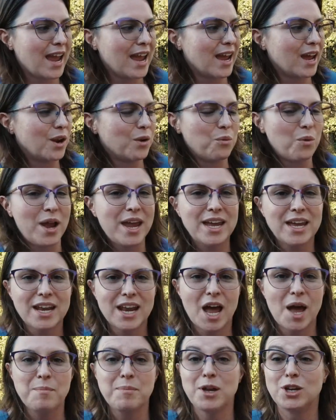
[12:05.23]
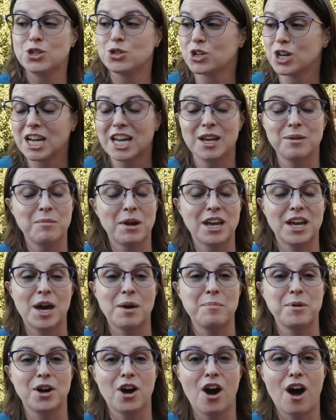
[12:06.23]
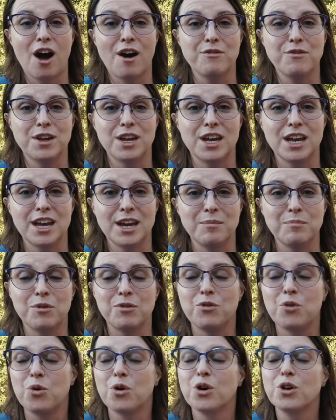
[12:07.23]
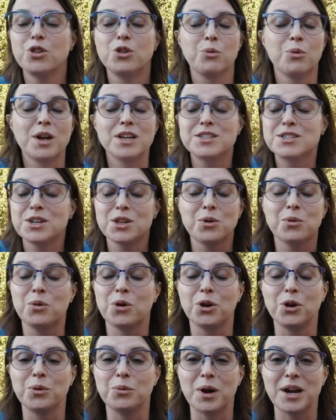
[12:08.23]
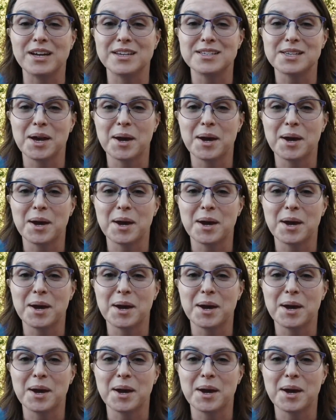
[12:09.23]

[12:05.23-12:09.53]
and waking up and drinking my cup of coffee before the rest of the world wakes